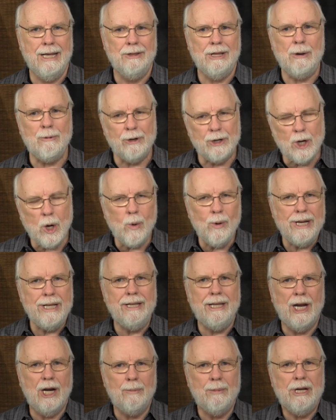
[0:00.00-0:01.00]
They were
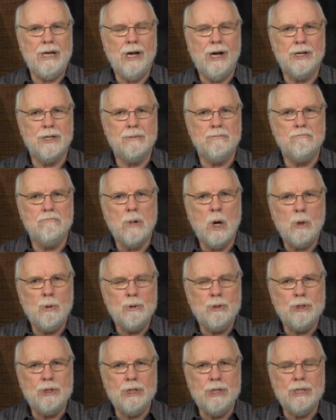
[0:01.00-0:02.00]
going there because
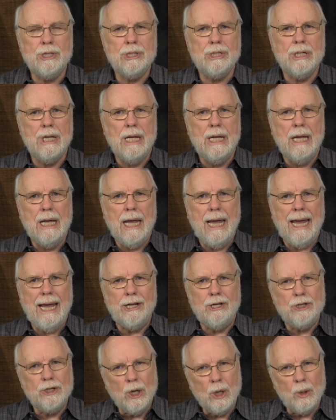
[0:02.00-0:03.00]
Moses
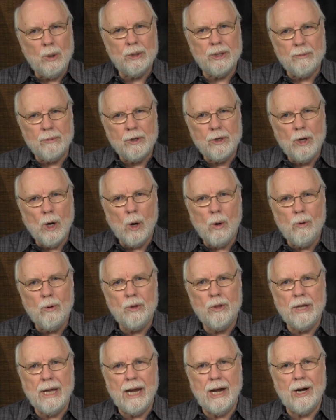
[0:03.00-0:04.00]
had told them, go
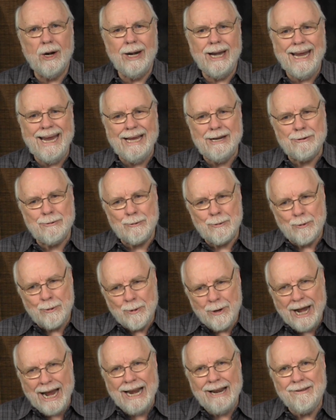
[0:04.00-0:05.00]
there
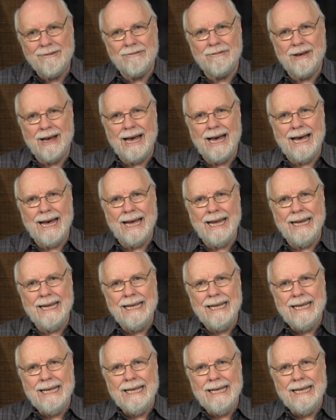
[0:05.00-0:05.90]
and ratify